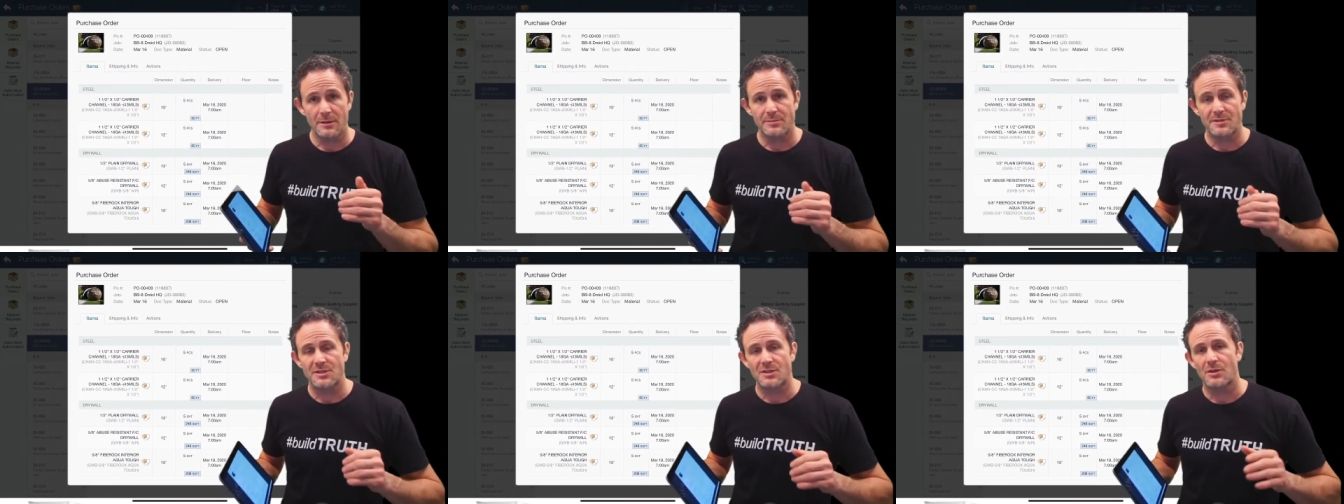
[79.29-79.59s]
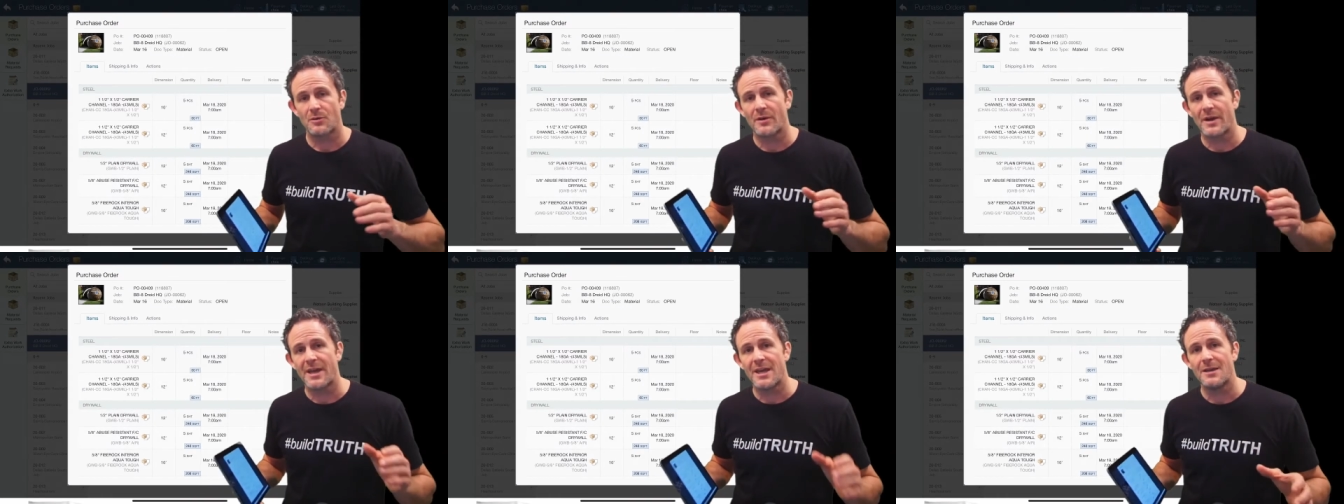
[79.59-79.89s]

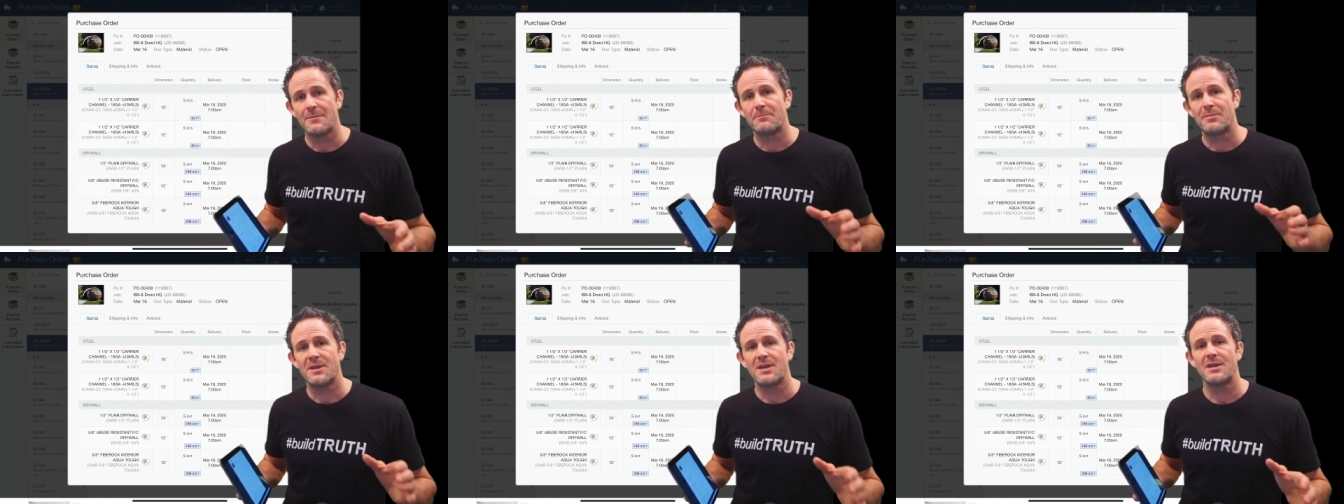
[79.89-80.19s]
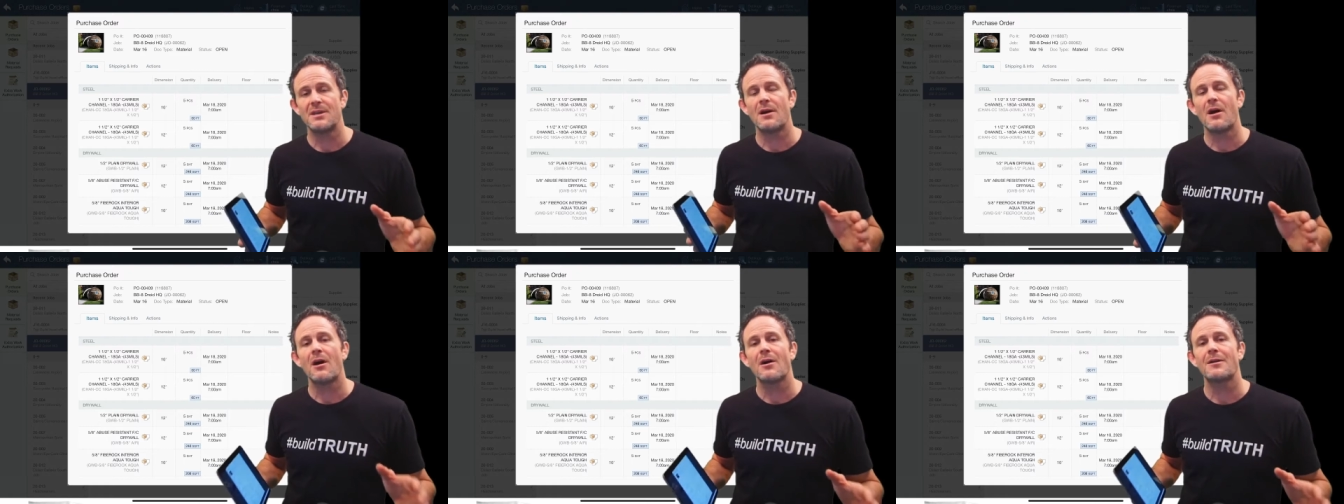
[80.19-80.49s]
So
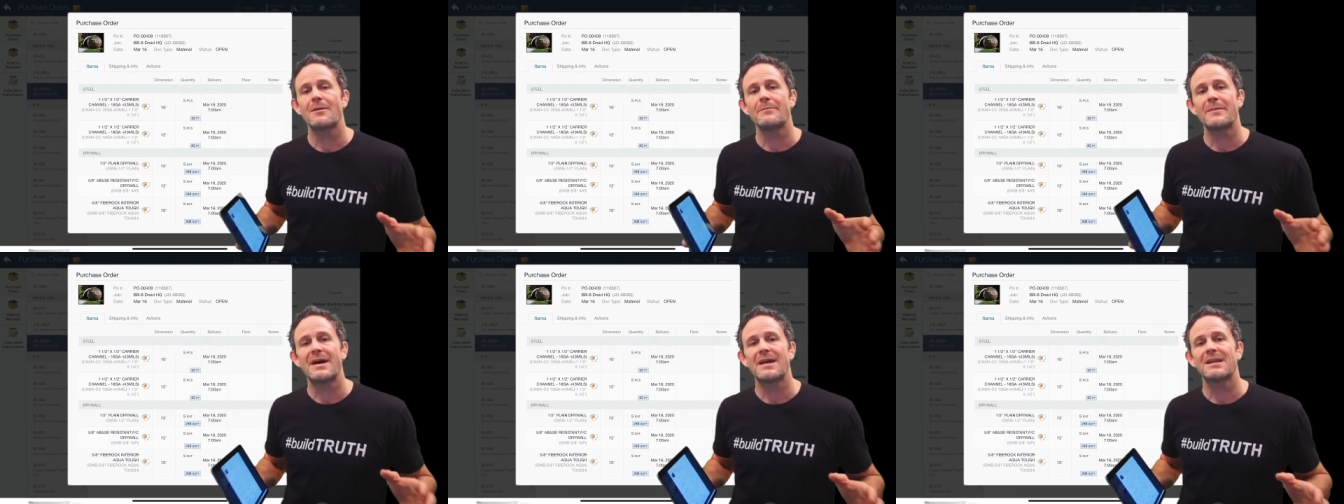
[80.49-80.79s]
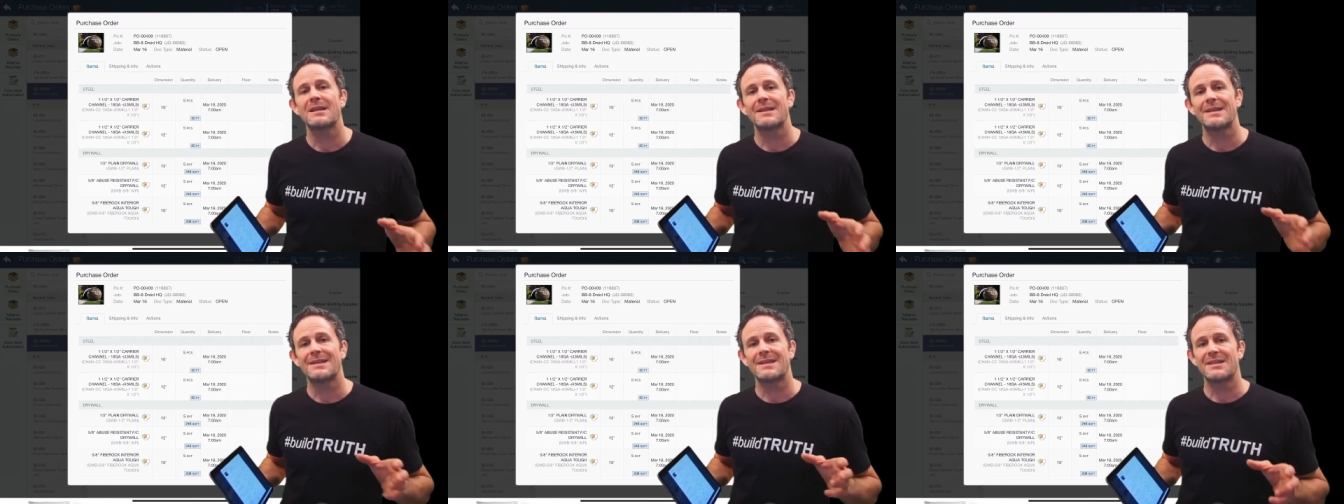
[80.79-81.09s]
AP
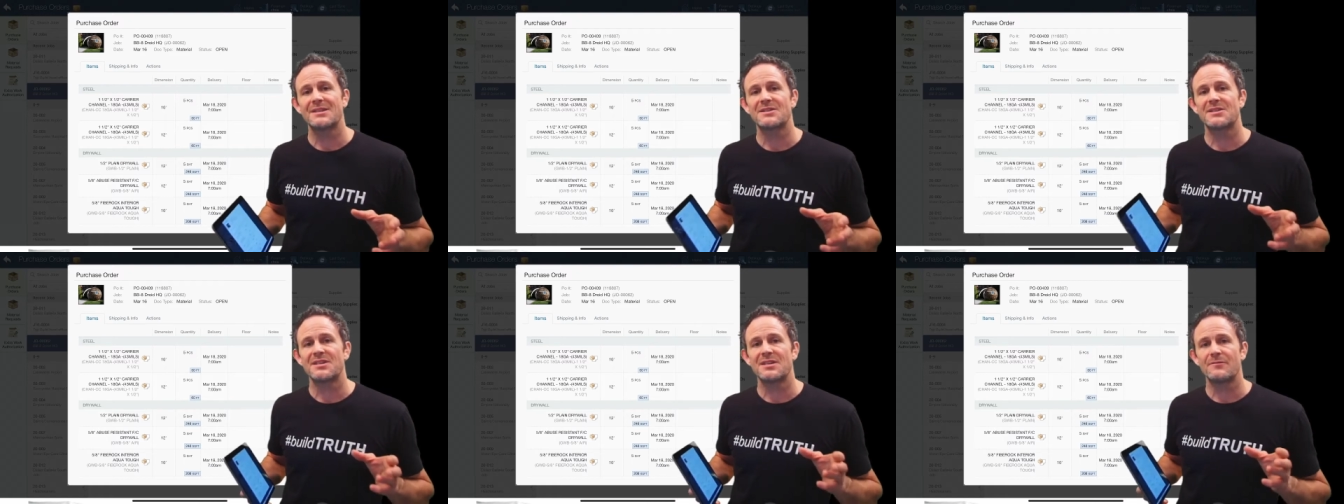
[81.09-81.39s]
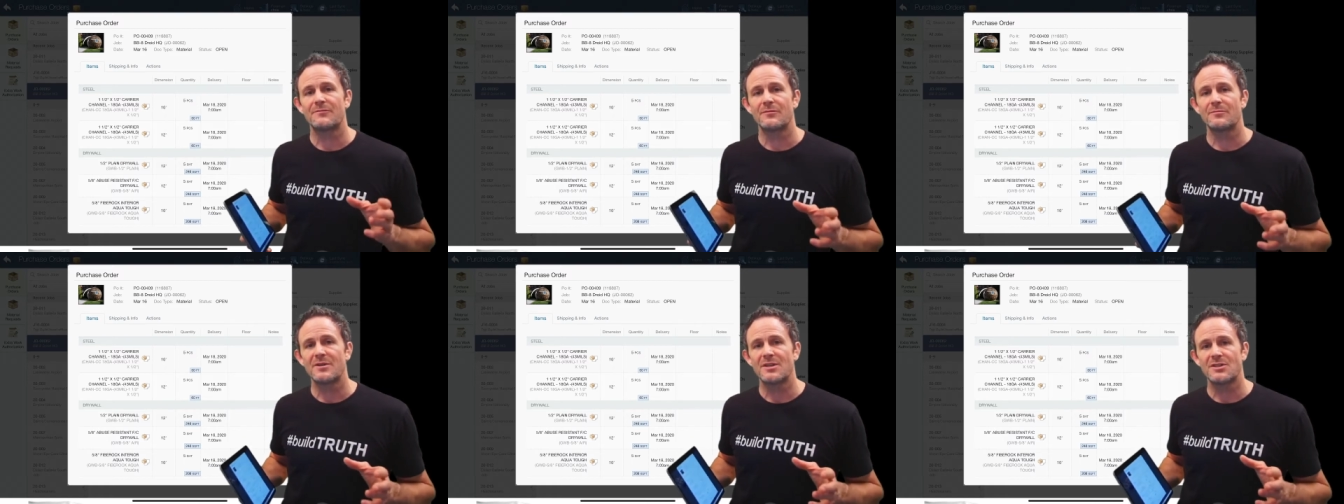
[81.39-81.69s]
automatically gets the
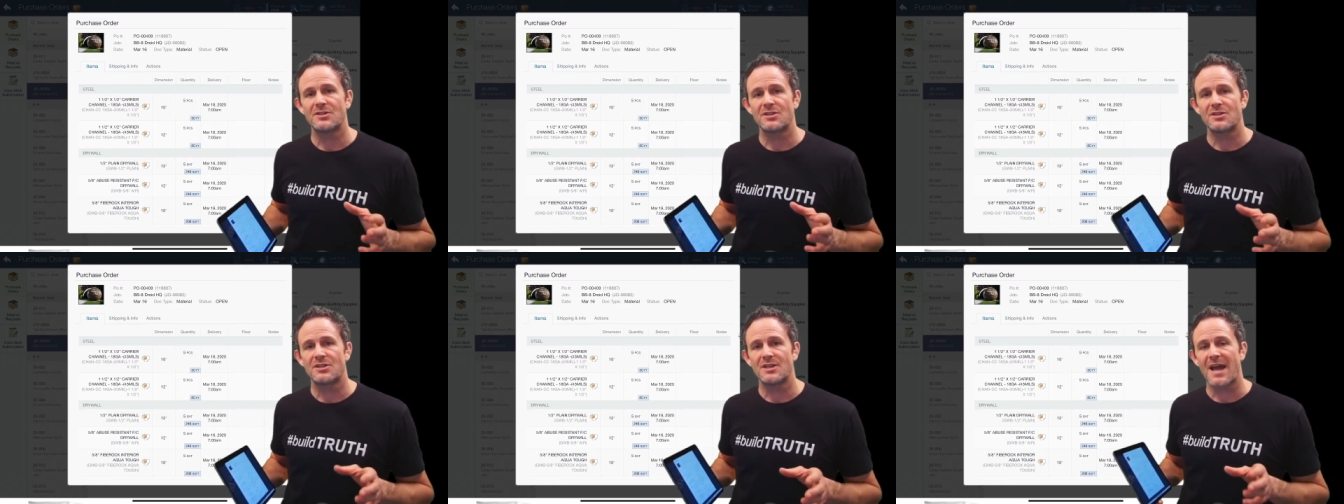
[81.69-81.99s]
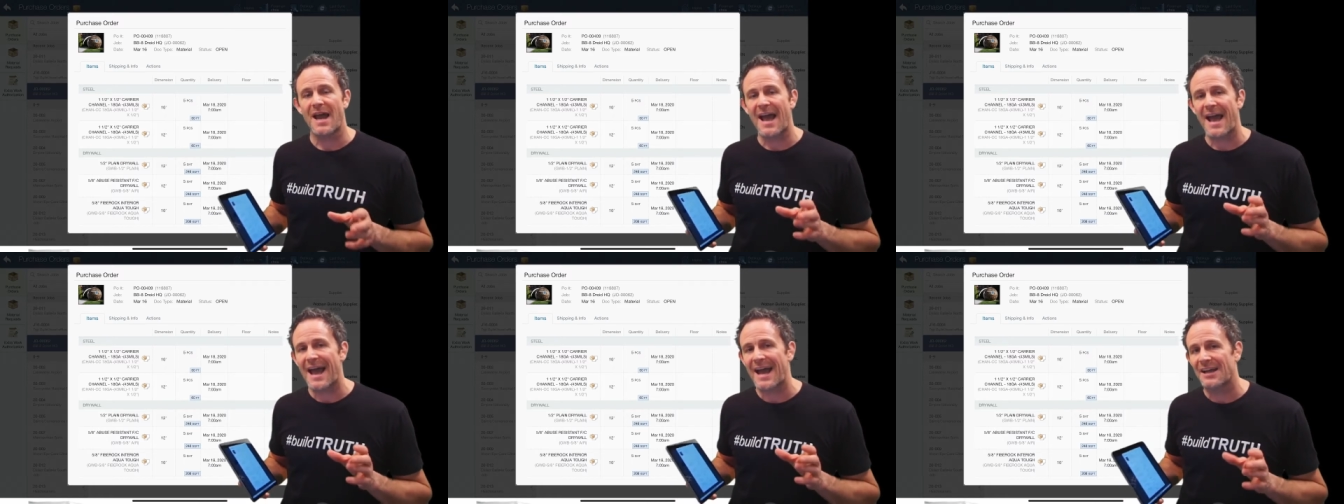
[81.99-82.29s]
information to
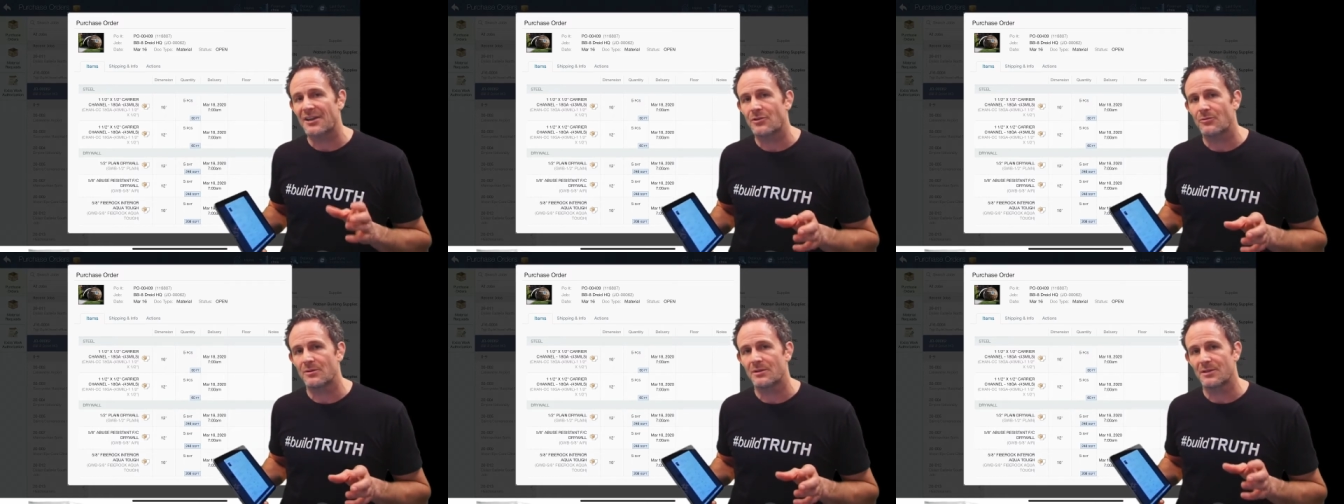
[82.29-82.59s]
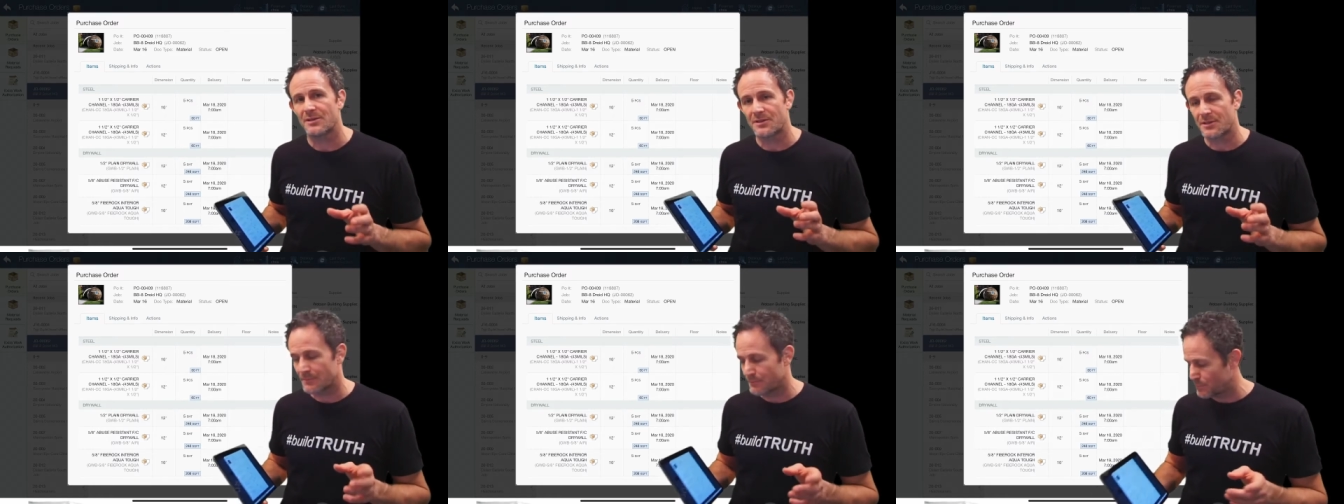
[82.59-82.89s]
accurately
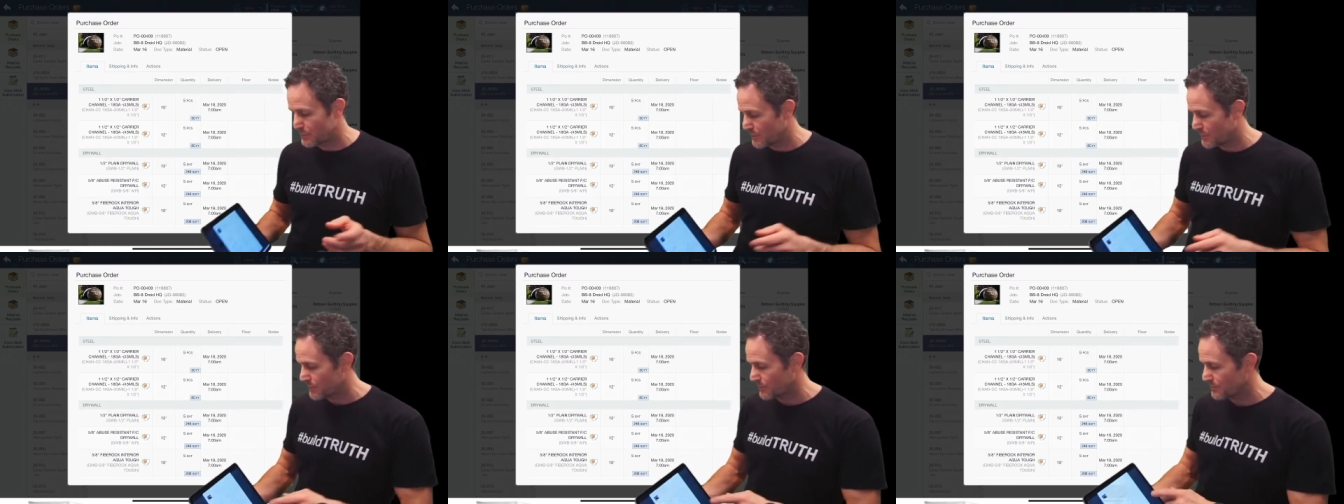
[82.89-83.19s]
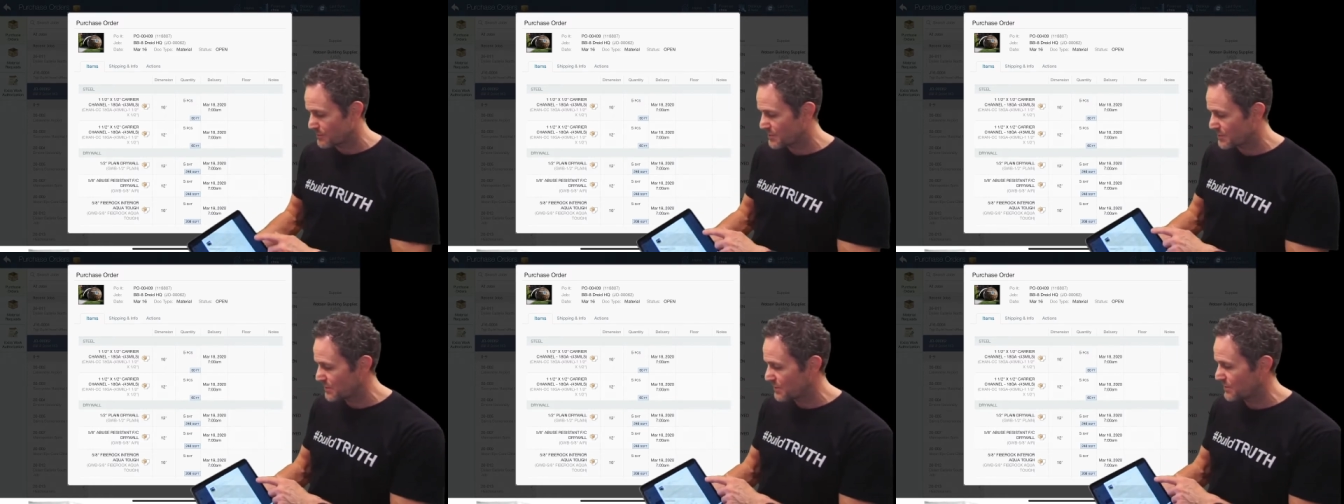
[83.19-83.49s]
complete a
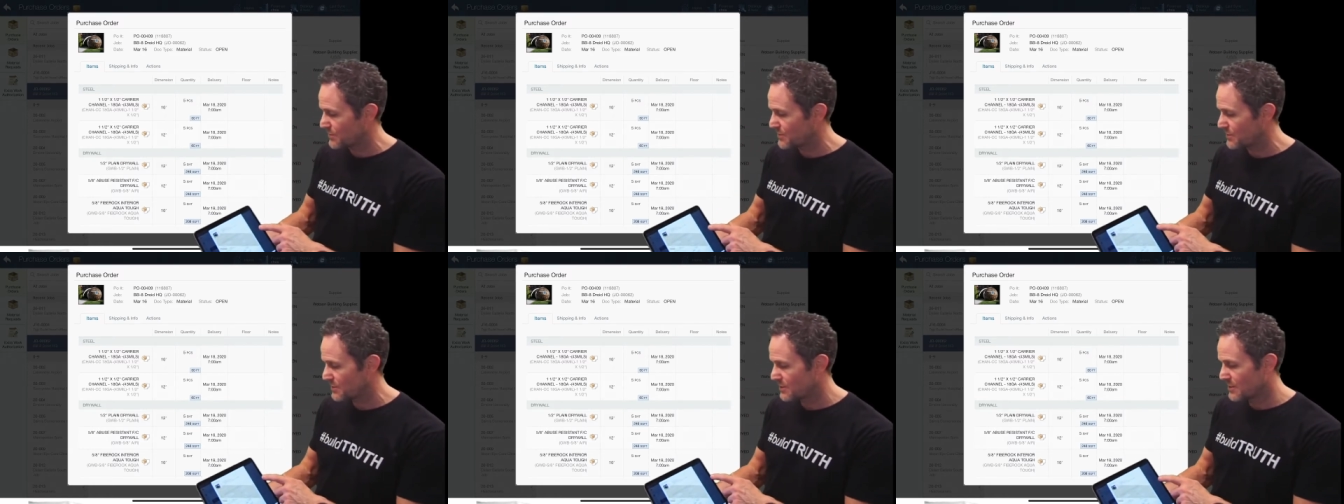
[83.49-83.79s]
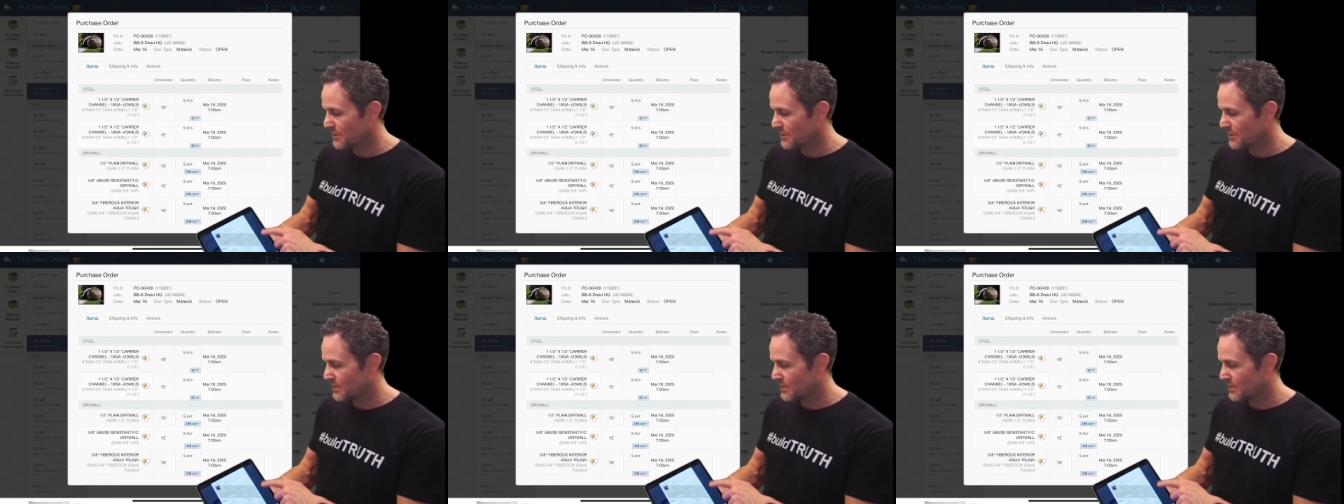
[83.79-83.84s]
receipt.